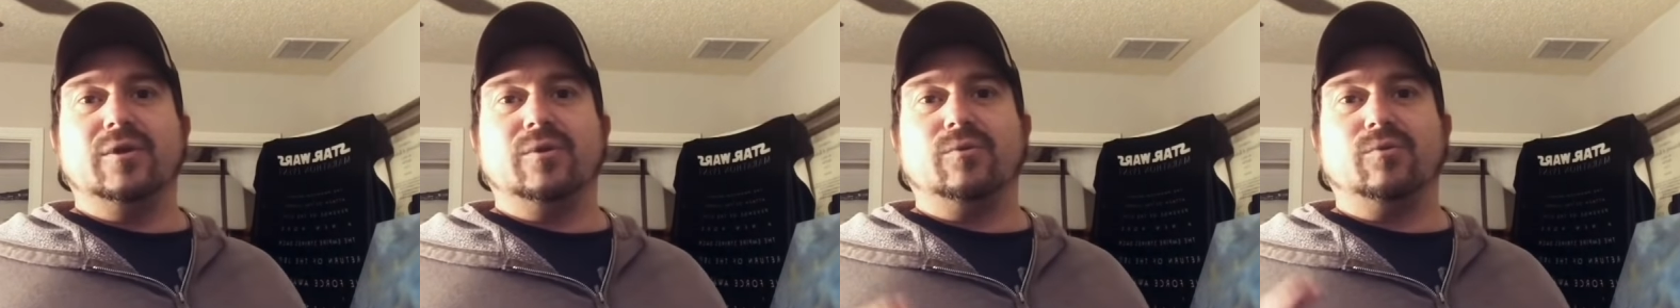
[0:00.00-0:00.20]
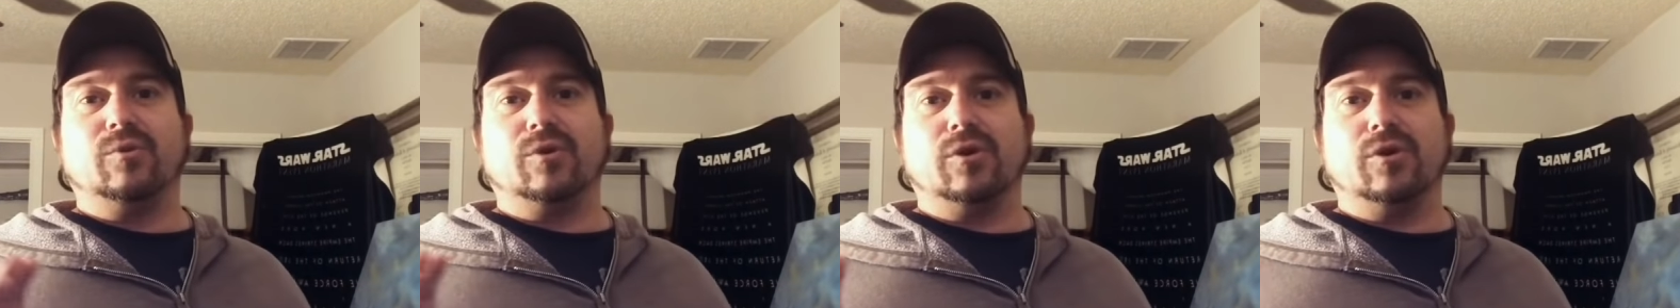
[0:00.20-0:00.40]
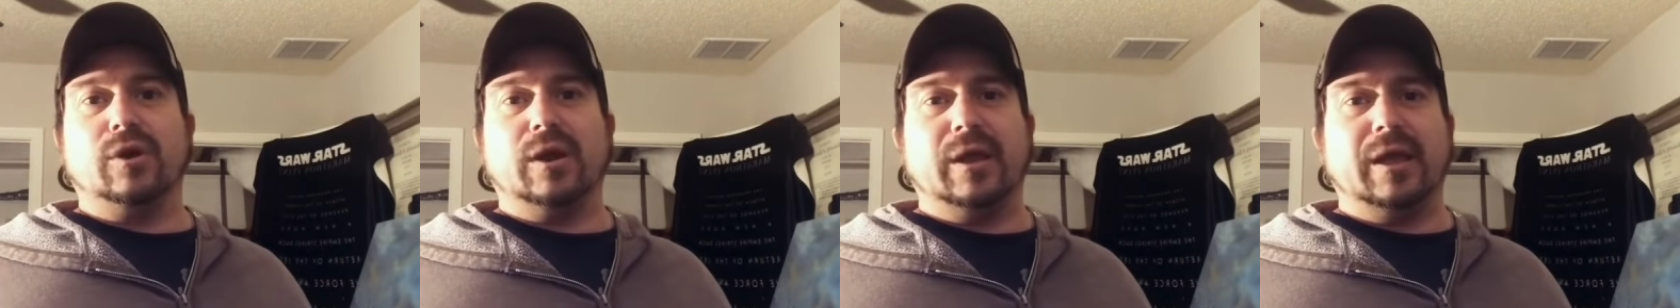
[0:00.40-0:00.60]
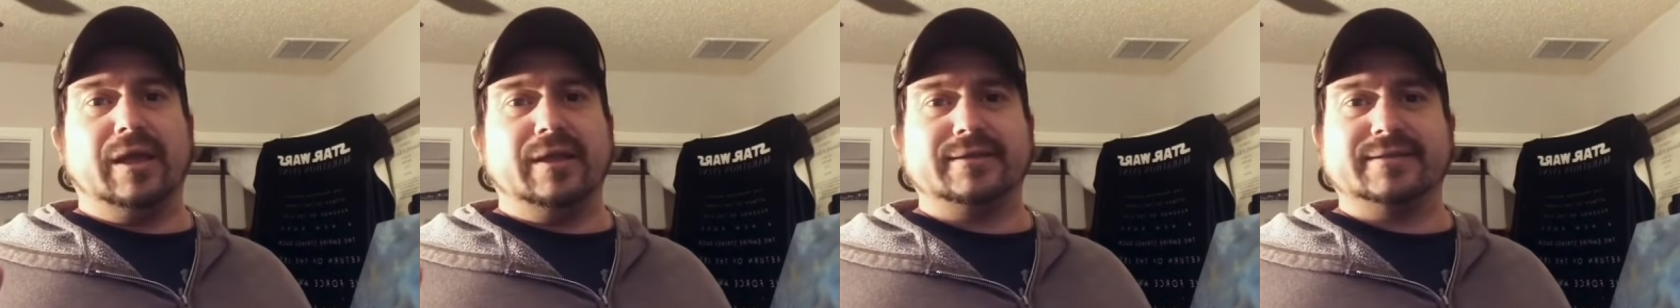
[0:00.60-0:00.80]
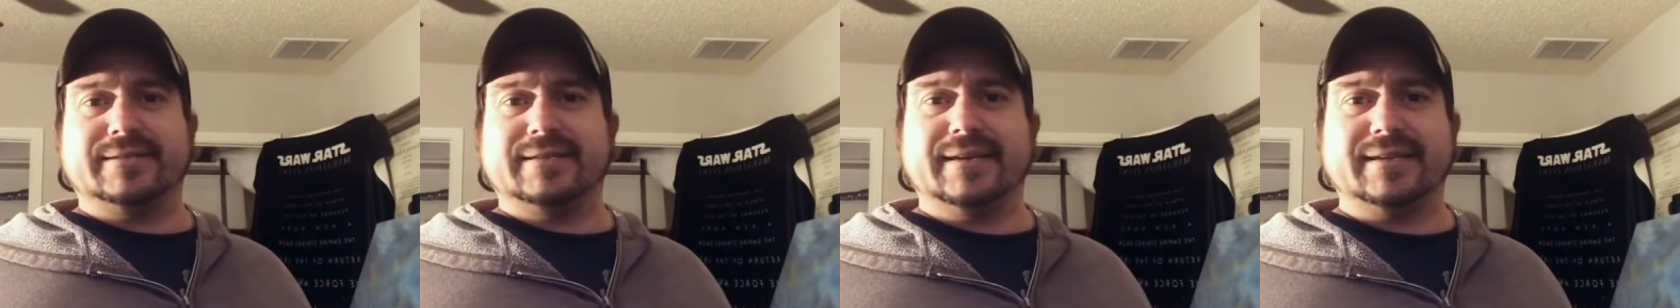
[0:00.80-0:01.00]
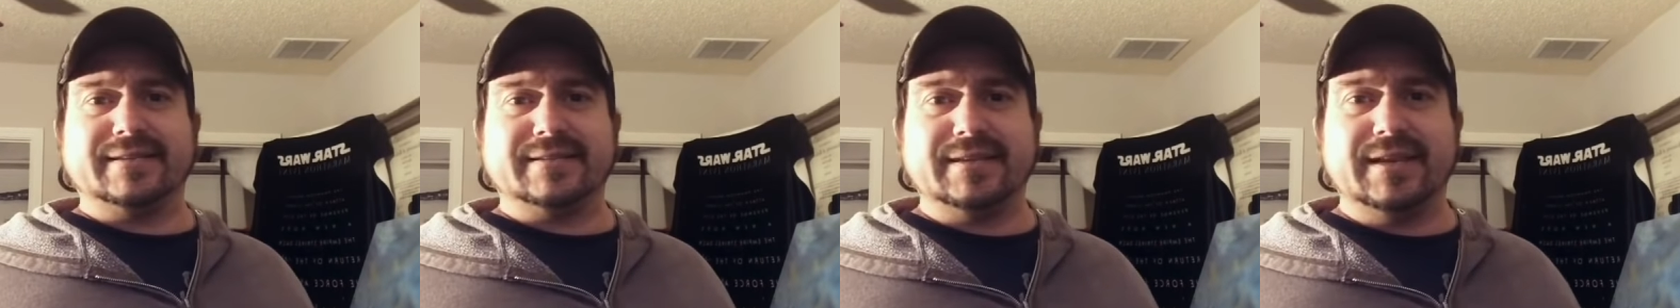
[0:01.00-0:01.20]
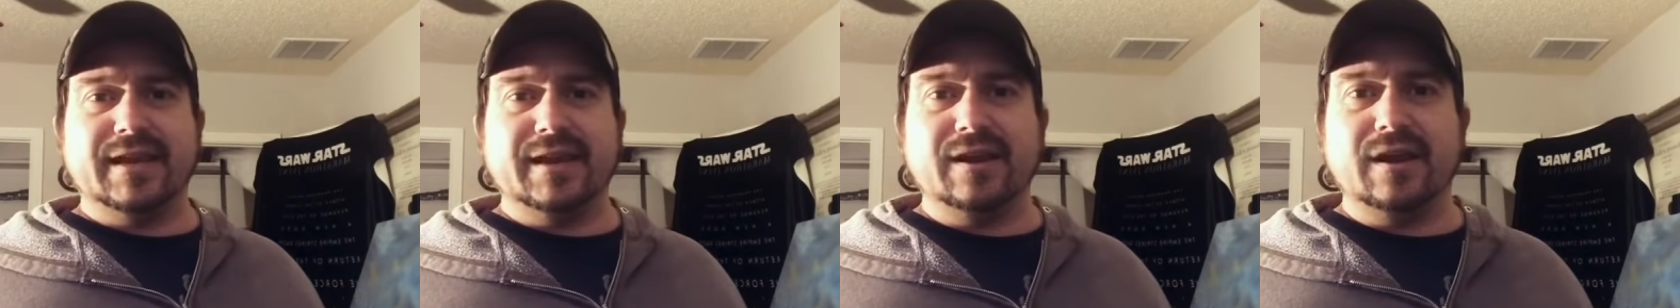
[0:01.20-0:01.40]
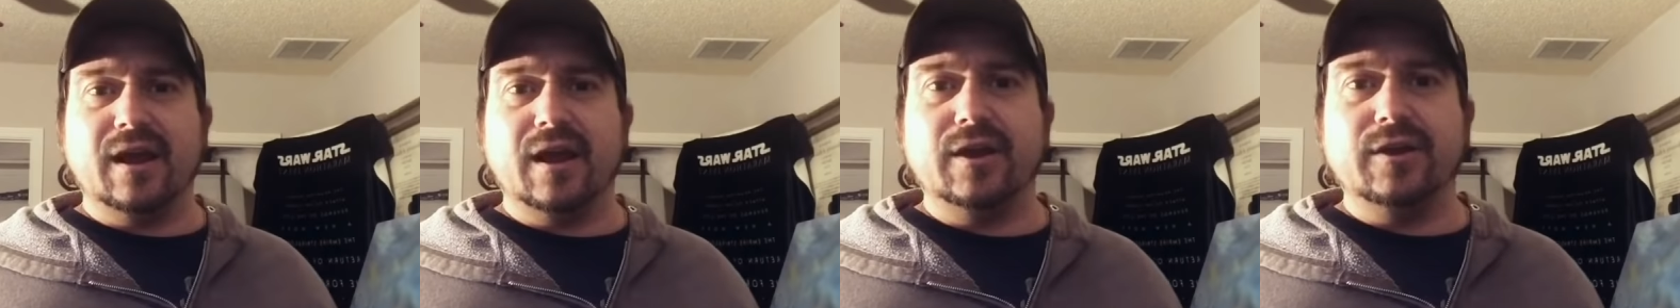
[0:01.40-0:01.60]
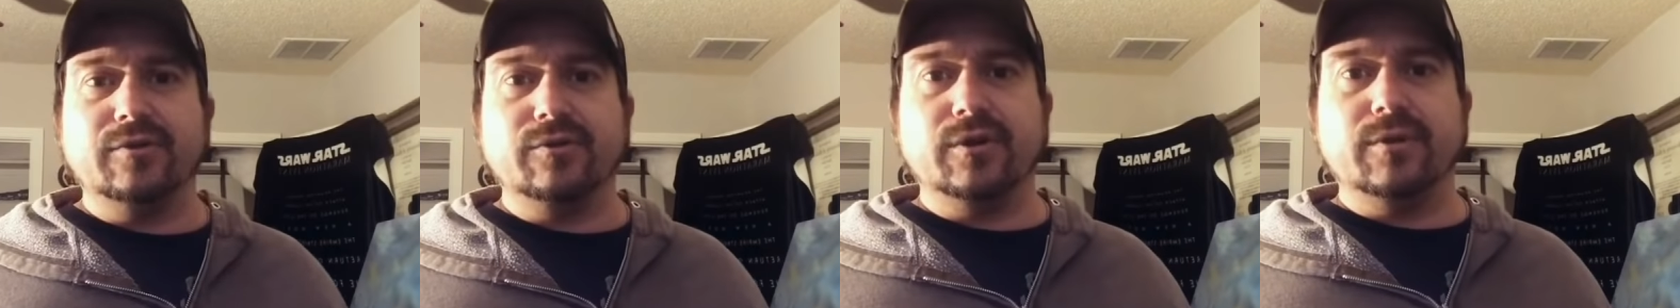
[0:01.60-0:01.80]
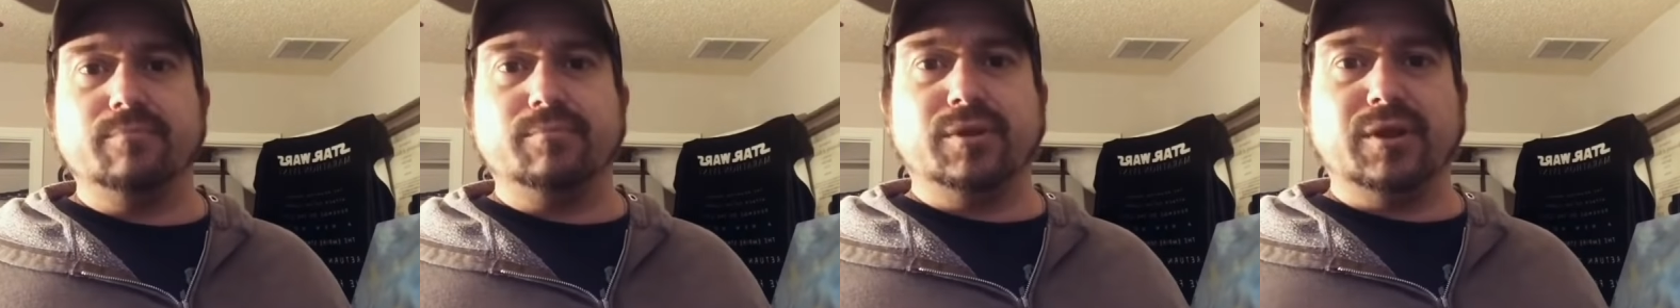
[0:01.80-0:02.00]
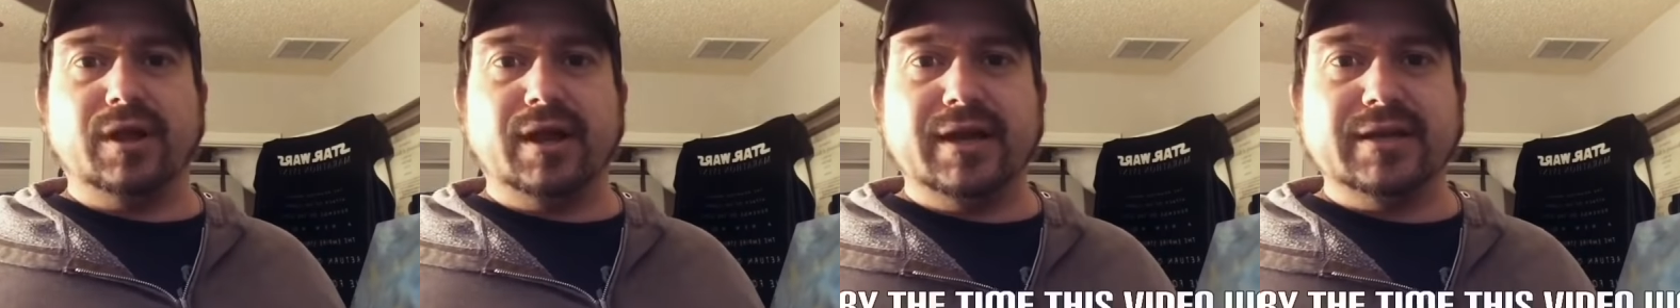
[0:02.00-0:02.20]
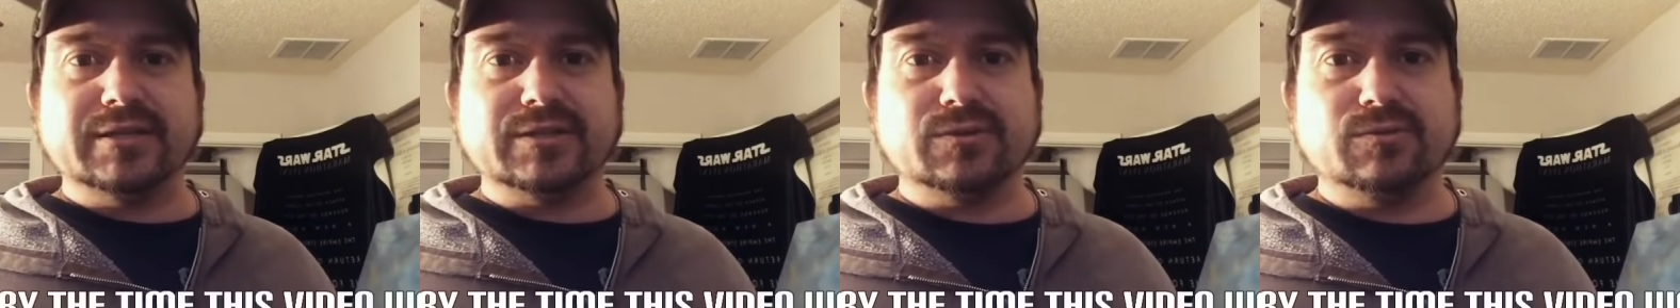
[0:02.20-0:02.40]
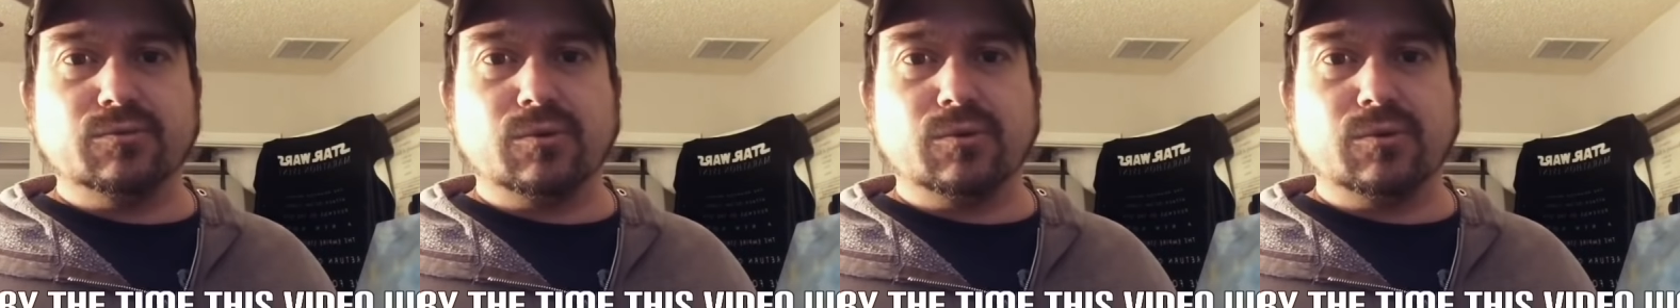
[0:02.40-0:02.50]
We're at 1,600 plus.